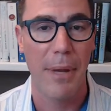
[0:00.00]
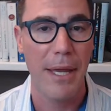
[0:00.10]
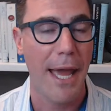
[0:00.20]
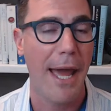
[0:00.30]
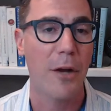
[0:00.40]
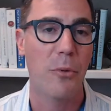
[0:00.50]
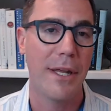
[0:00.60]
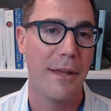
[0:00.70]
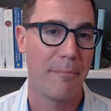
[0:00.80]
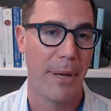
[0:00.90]
big
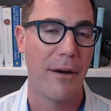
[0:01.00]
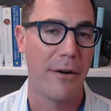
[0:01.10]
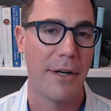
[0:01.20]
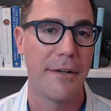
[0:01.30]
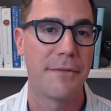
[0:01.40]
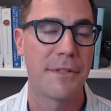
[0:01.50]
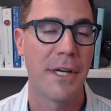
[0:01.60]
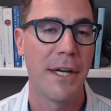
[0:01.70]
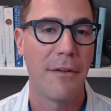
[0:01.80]
equity imperatives